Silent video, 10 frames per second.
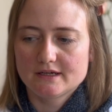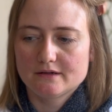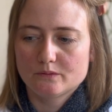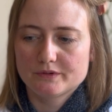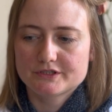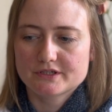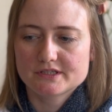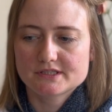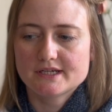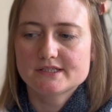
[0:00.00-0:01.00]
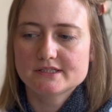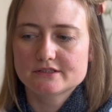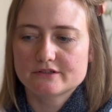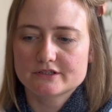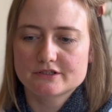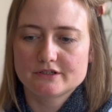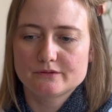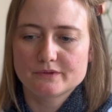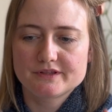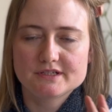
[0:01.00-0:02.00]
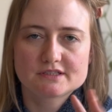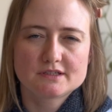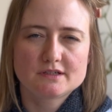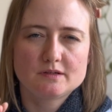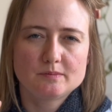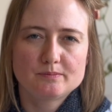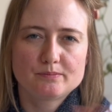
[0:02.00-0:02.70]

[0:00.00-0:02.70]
which is nicely structured with these little